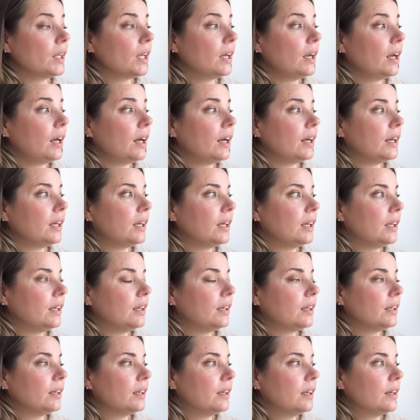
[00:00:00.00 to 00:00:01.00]

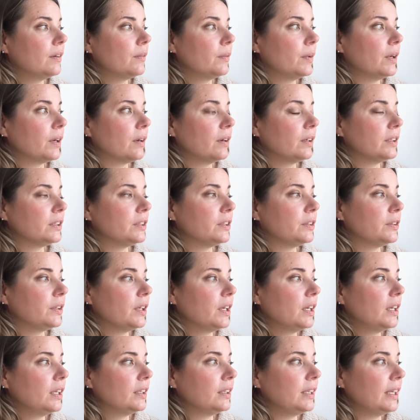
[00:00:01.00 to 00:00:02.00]
and we're going to
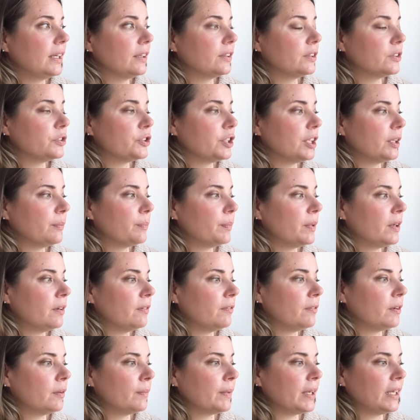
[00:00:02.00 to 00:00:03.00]
take the ship
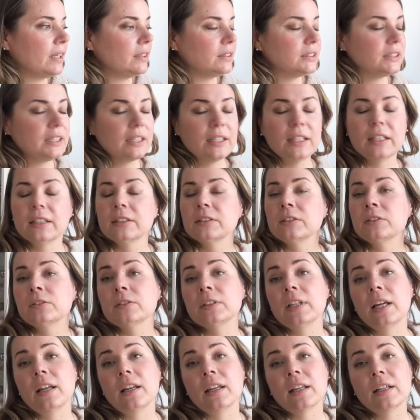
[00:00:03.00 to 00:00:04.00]
from Helsinki to
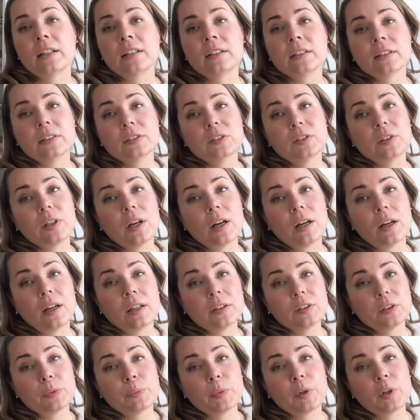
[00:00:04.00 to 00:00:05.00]
Tallinn
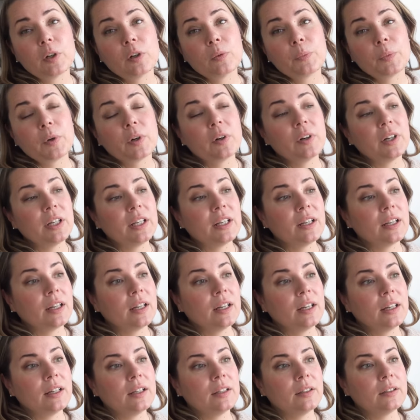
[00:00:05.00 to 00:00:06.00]
tomorrow morning
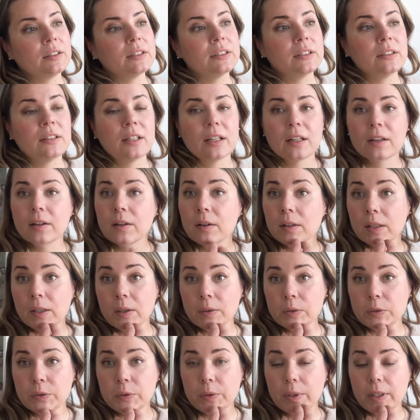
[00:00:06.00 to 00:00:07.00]
and
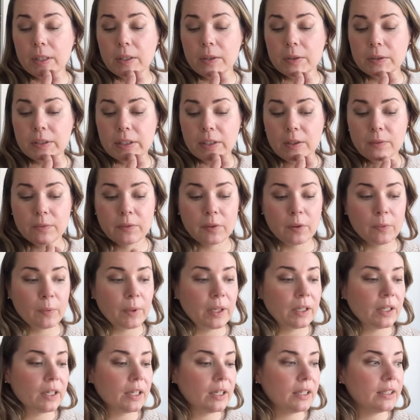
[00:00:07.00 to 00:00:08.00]
go to a hotel for
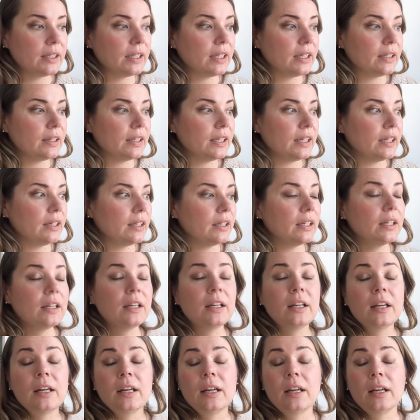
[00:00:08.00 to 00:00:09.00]
one night and then
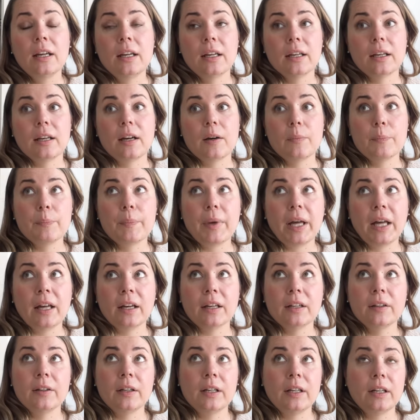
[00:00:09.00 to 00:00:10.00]
come
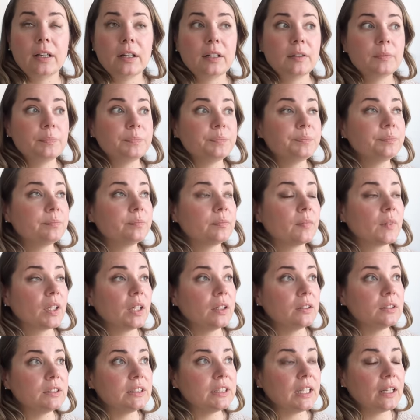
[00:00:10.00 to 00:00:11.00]
back on
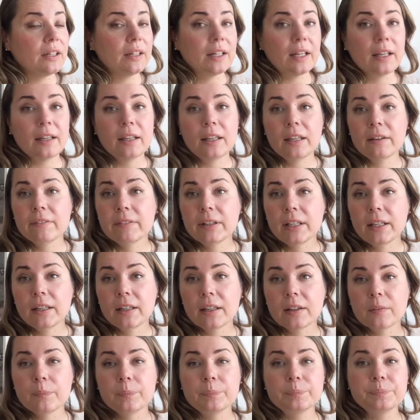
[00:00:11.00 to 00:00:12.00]
Sunday
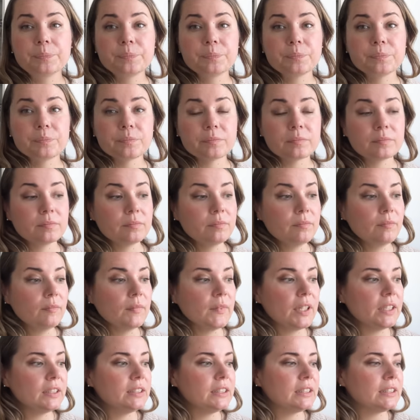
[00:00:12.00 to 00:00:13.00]
evening.
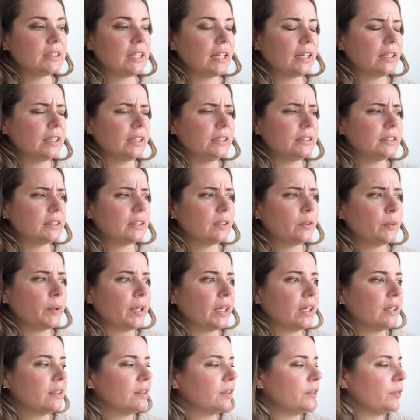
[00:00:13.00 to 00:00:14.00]
Just like this
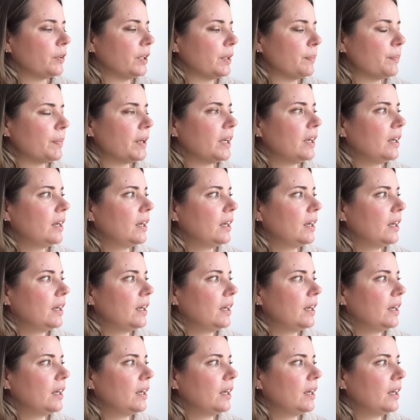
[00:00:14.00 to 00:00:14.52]
quick trip.